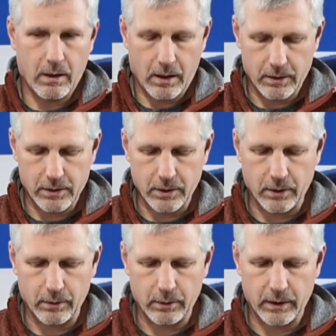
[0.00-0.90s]
And
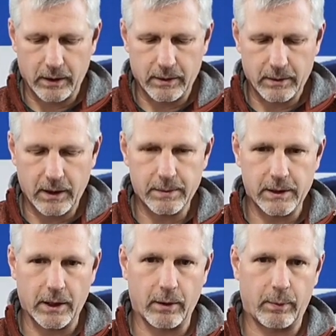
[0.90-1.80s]
so it keeps
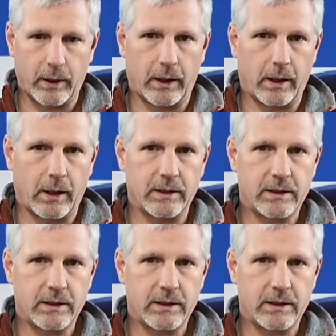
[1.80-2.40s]
the airplane in a